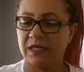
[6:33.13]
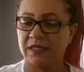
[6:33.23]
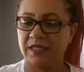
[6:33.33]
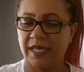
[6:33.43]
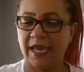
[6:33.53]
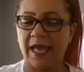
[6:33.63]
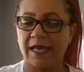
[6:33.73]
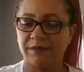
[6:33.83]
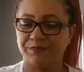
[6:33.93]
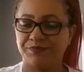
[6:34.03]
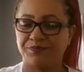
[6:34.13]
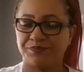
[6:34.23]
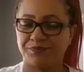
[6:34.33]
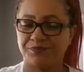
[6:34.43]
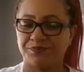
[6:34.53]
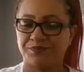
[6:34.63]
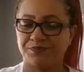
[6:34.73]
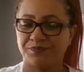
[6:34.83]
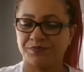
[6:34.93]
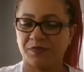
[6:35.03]
yeah,
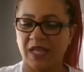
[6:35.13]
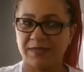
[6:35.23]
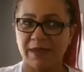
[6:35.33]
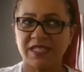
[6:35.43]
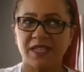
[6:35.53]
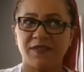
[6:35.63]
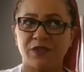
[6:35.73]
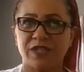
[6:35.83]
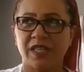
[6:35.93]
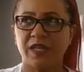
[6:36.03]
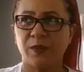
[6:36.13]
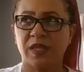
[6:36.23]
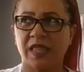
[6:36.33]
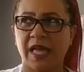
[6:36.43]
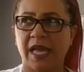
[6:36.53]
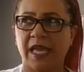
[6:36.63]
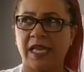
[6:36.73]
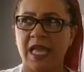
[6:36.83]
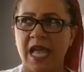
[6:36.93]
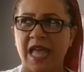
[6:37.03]
especially if you're dealing with
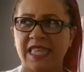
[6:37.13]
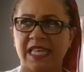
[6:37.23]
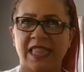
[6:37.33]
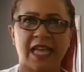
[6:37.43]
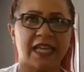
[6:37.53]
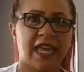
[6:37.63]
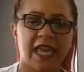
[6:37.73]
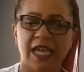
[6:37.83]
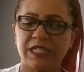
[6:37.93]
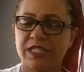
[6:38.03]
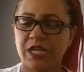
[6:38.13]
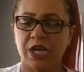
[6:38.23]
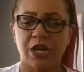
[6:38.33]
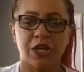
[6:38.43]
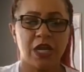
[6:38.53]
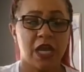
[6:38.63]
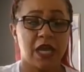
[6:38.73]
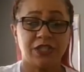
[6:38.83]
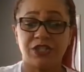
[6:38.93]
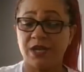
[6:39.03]
like i think it like a cancer
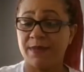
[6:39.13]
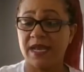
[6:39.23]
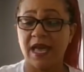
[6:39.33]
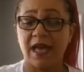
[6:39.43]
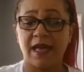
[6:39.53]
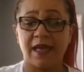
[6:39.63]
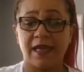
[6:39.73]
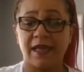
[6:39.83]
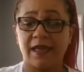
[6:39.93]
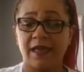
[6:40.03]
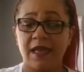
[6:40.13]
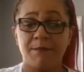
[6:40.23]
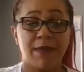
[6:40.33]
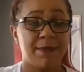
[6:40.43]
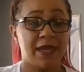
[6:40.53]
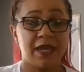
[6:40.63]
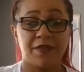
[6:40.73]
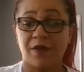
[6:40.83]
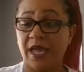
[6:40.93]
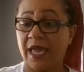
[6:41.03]
a gemini maybe
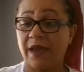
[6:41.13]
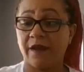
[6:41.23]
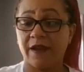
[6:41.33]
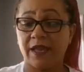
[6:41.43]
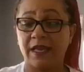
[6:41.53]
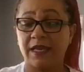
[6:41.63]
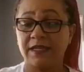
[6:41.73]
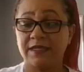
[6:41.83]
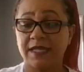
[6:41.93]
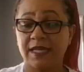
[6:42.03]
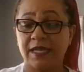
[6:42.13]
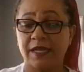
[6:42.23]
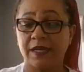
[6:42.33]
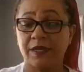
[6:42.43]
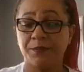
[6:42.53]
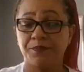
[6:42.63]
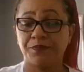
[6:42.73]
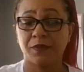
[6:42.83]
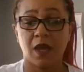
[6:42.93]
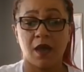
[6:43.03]
another aries here
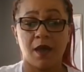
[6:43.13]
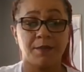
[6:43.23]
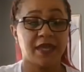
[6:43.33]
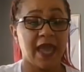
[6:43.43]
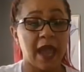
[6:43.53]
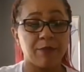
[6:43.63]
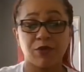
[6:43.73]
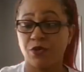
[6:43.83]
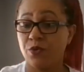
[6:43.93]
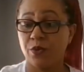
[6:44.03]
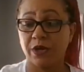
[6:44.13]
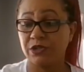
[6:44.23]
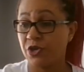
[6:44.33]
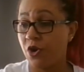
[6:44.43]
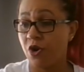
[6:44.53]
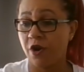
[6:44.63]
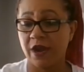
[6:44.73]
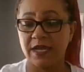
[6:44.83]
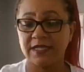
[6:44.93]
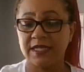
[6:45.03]
um, capricorn
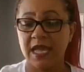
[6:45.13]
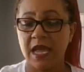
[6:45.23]
taurus